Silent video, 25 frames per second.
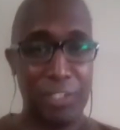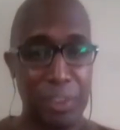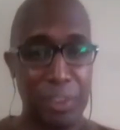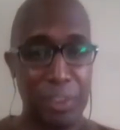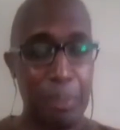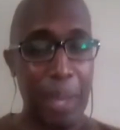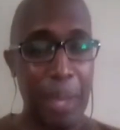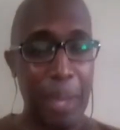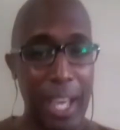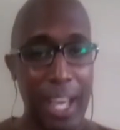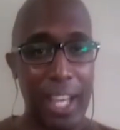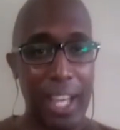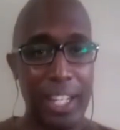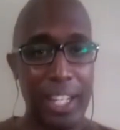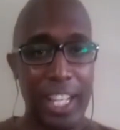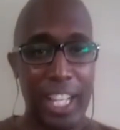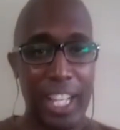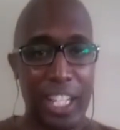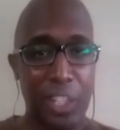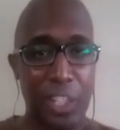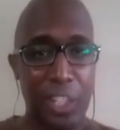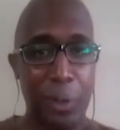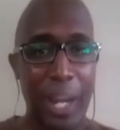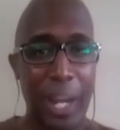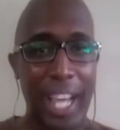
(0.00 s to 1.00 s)
So Mad and
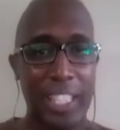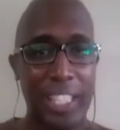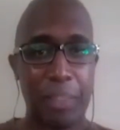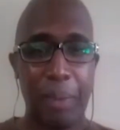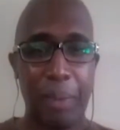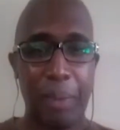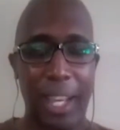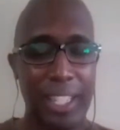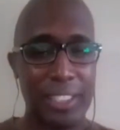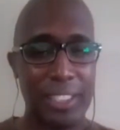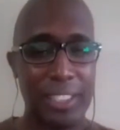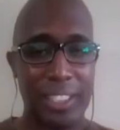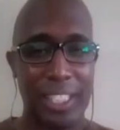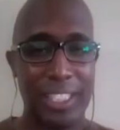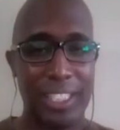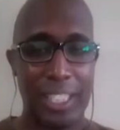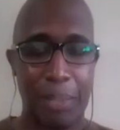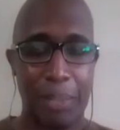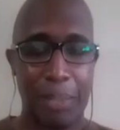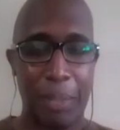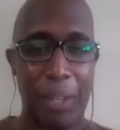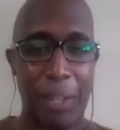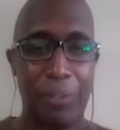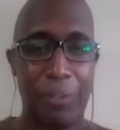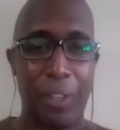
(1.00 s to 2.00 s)
Crack magazines, they
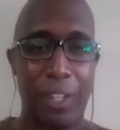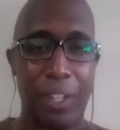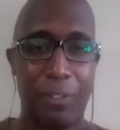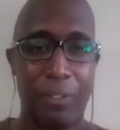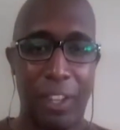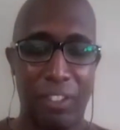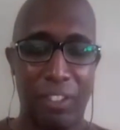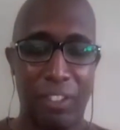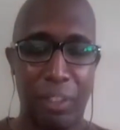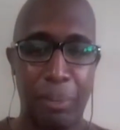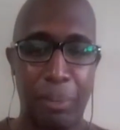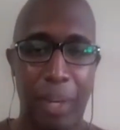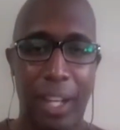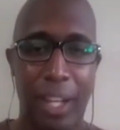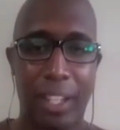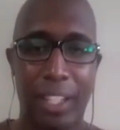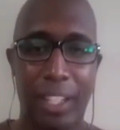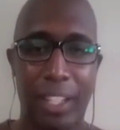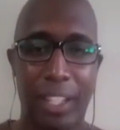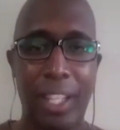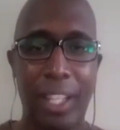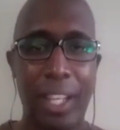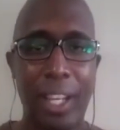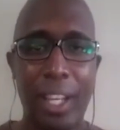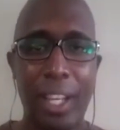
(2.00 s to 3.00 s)
make fun of
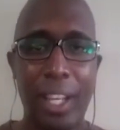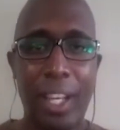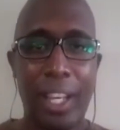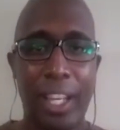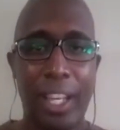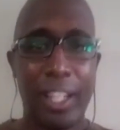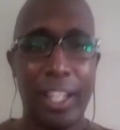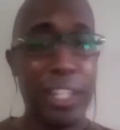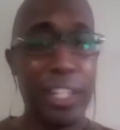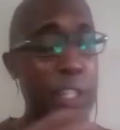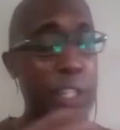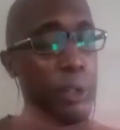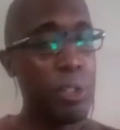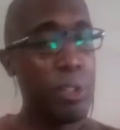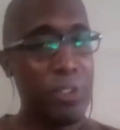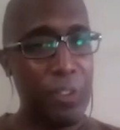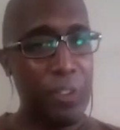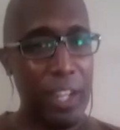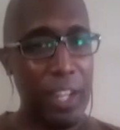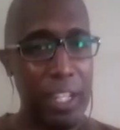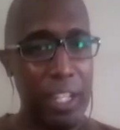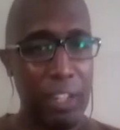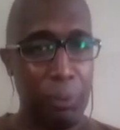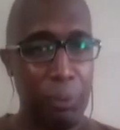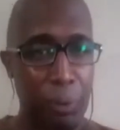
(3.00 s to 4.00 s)
everybody, and a huge
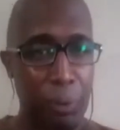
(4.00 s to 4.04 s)
fan of